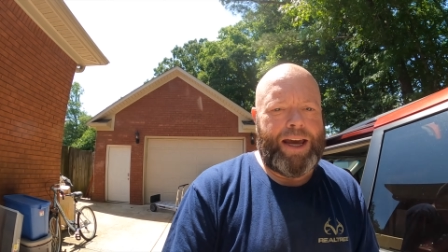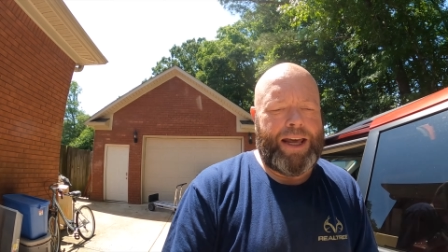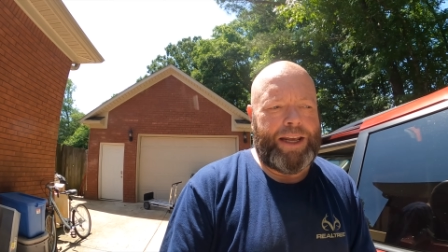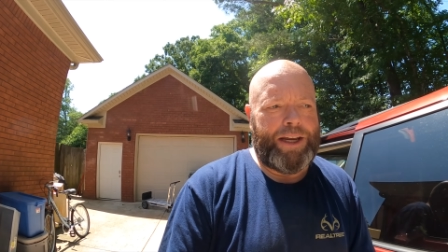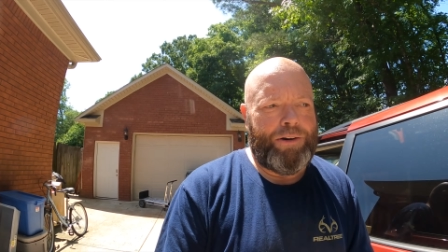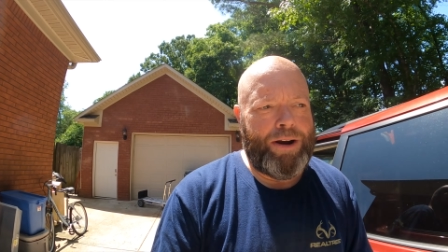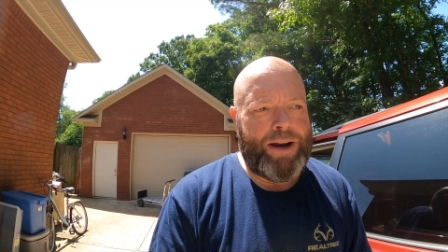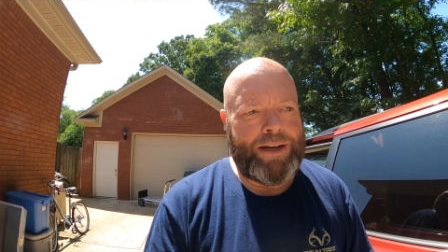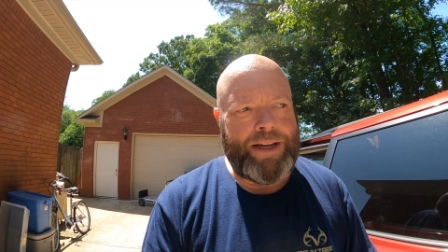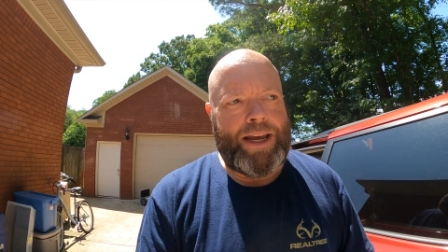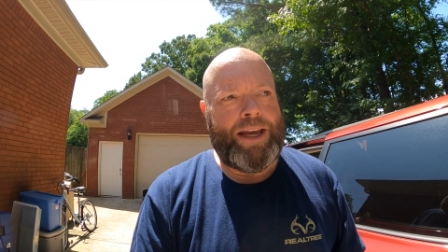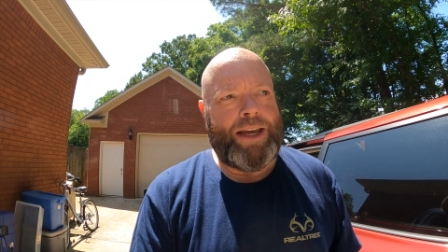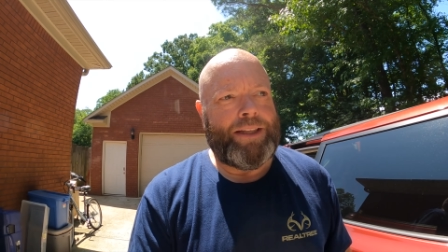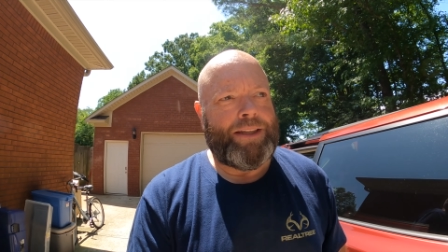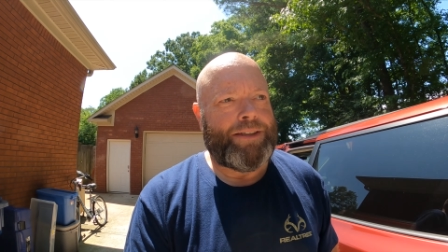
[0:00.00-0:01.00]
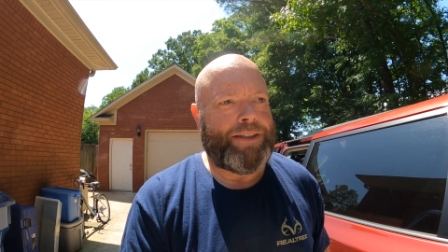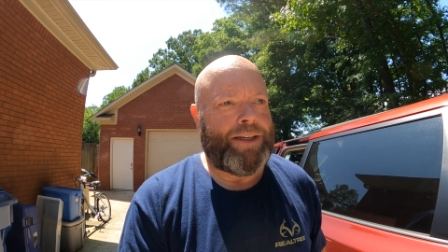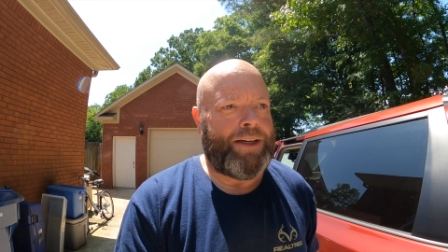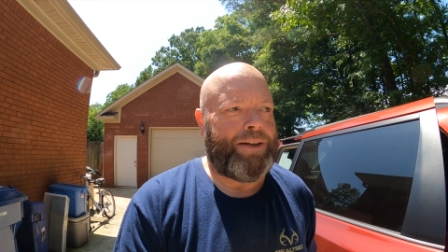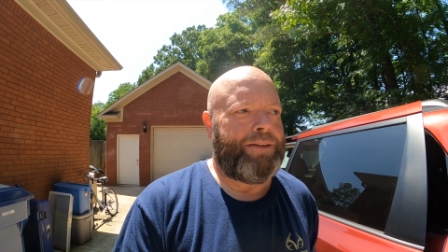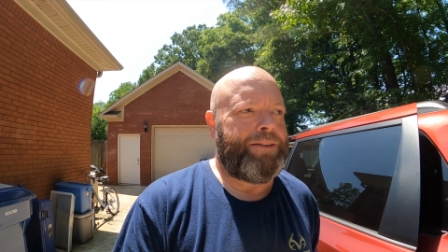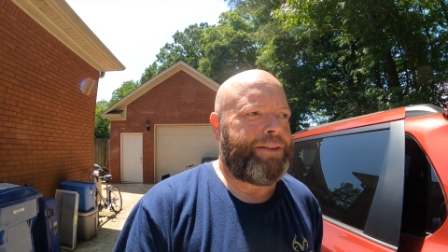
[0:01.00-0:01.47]
had a great day at the
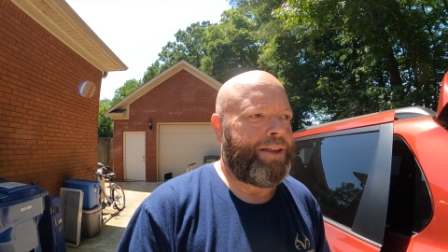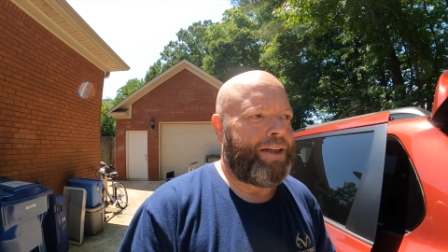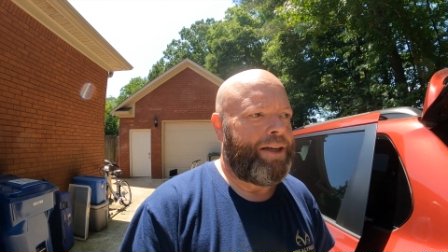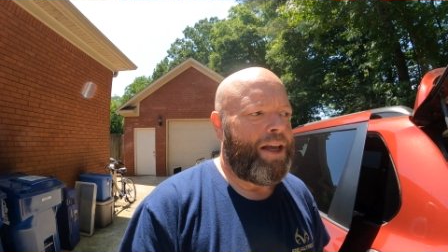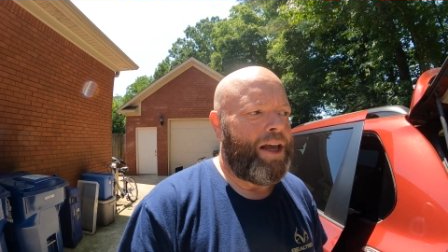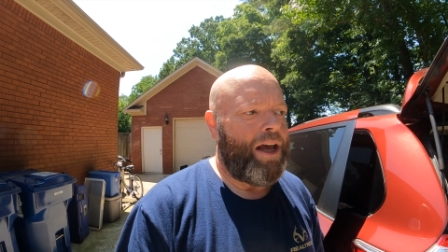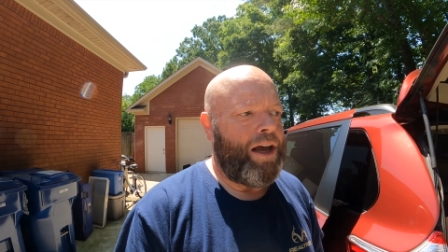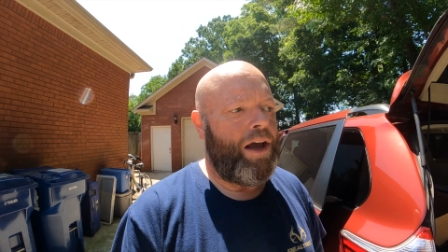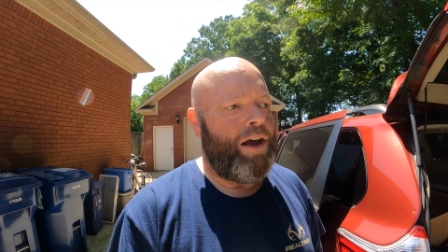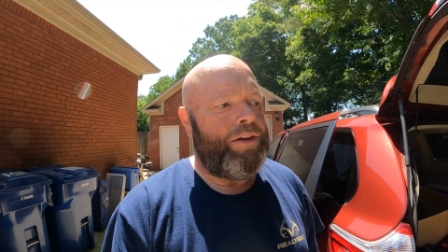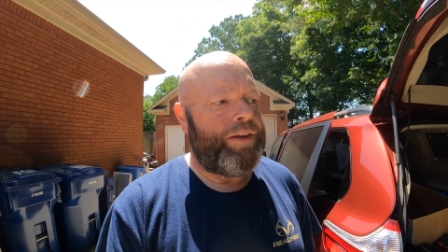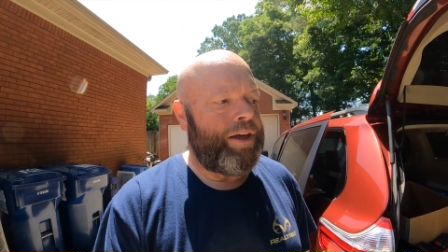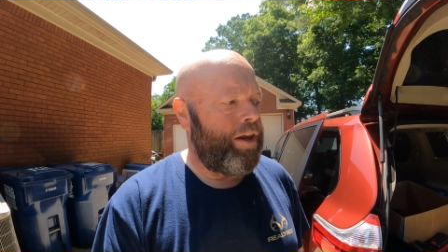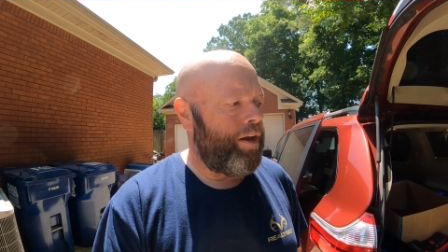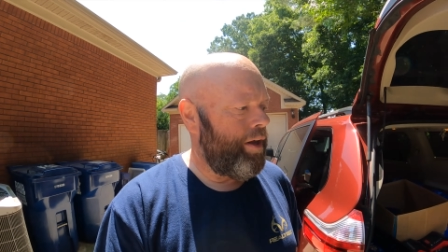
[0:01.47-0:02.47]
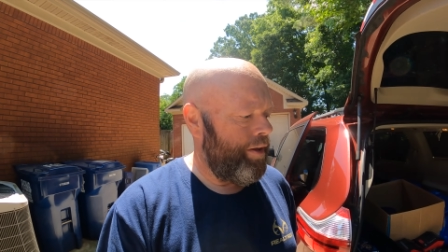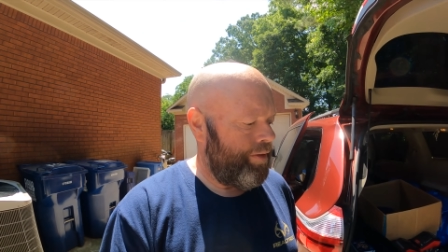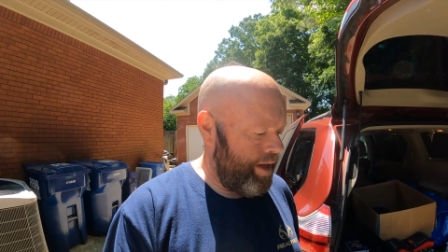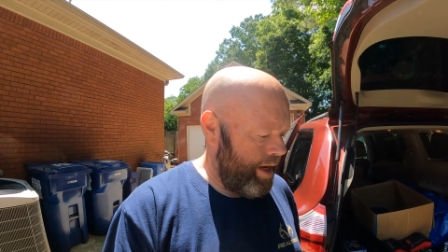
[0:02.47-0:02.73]
sales. The only other